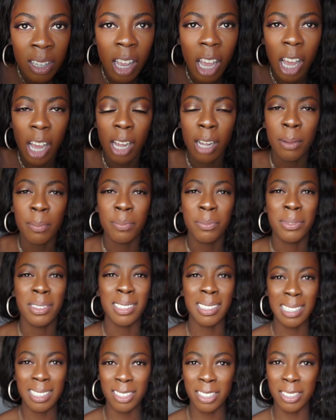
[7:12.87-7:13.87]
The
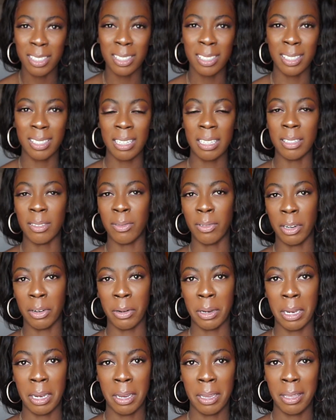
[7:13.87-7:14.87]
lace just is
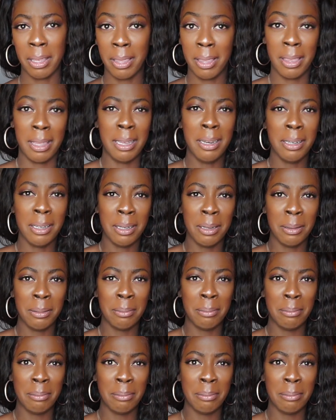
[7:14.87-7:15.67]
very thick.